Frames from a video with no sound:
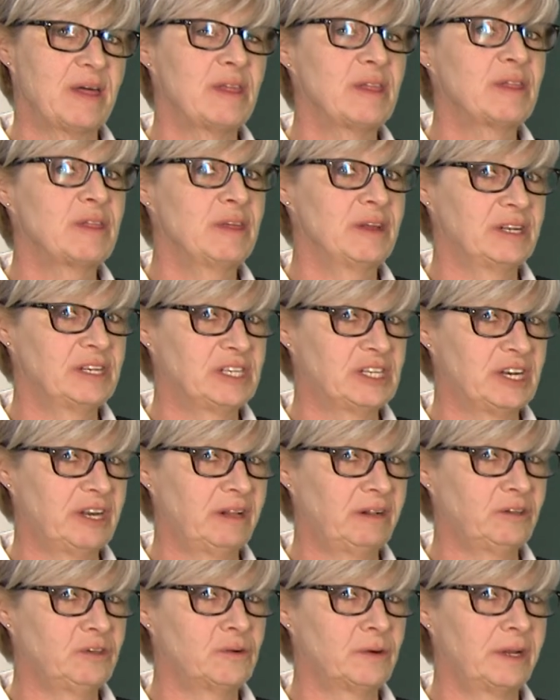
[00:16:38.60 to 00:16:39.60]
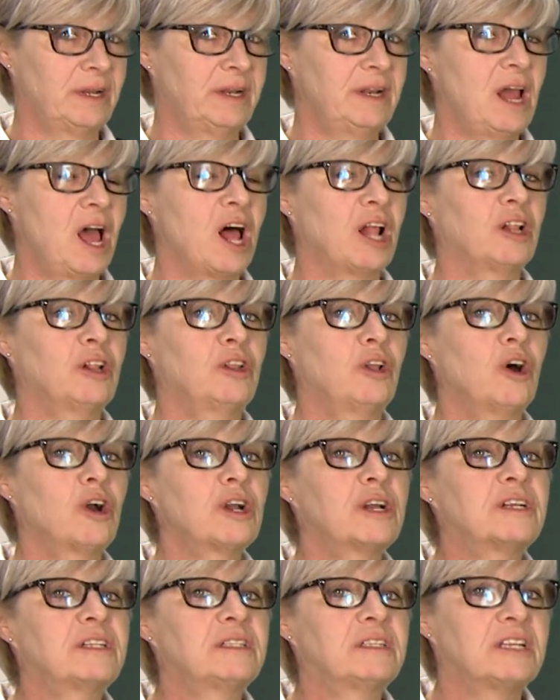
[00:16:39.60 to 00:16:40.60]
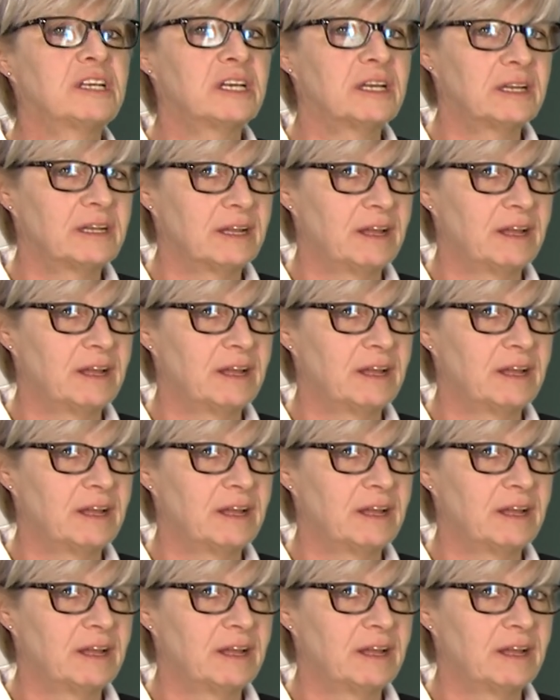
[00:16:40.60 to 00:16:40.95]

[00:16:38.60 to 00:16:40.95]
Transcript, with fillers: the children looked,